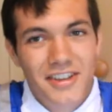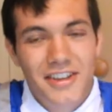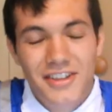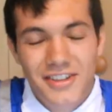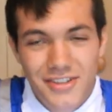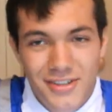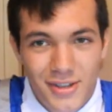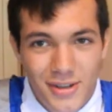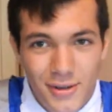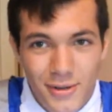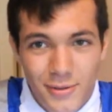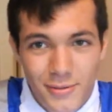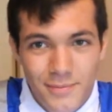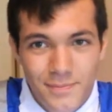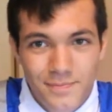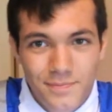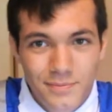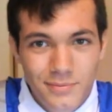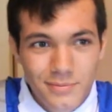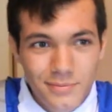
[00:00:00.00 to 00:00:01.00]
So
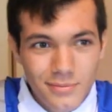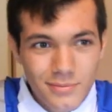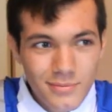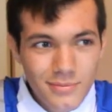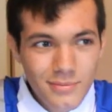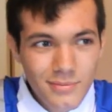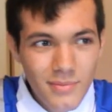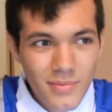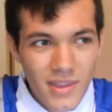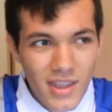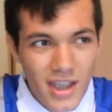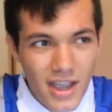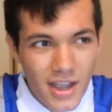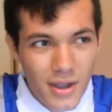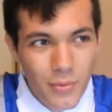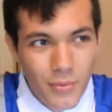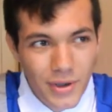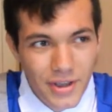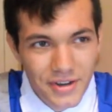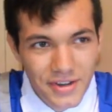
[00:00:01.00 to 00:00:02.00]
I
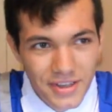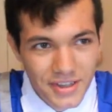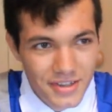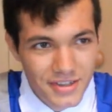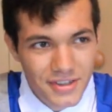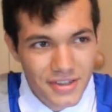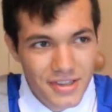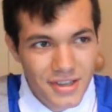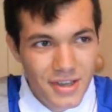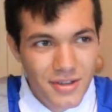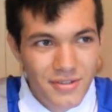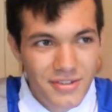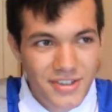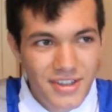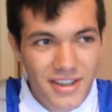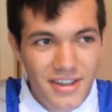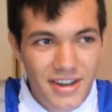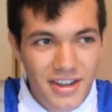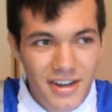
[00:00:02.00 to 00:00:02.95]
went into the onsen,